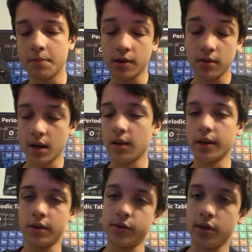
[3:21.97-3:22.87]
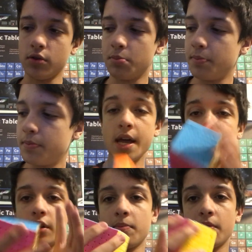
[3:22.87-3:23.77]
but I like it as a cube.
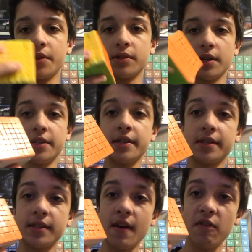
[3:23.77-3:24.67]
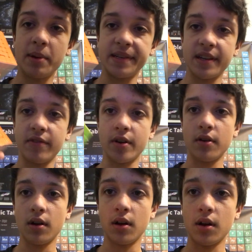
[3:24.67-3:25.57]
Next up on this list is a 7x7.
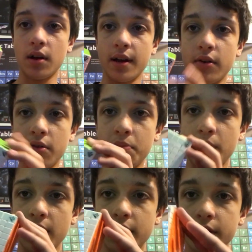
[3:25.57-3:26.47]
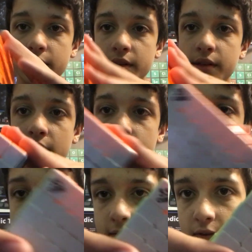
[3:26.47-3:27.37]
I don't know what brand it is. It says
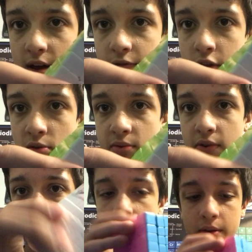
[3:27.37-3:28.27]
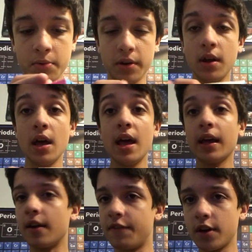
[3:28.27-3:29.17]
5.5 cube if anyone
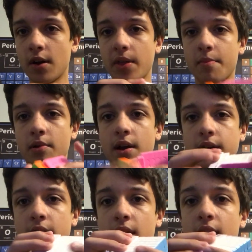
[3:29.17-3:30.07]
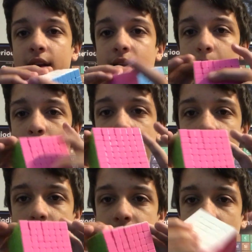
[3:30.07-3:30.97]
can figure out that brand. It's got
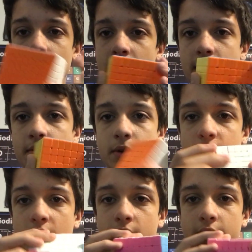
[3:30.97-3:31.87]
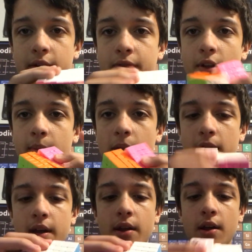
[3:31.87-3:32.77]
pink instead of red, which I don't know how I feel about
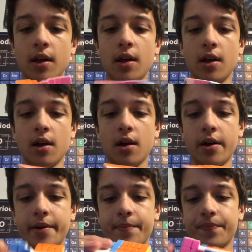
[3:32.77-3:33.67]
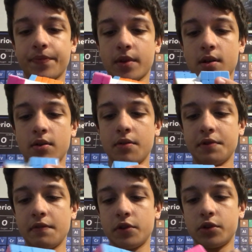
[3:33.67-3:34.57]
that. I don't know
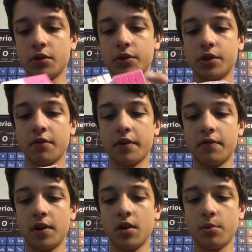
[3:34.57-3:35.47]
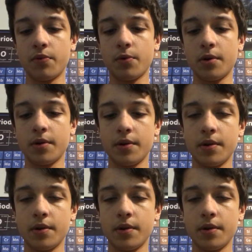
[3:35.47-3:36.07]
if I've ever showed this off in a video before.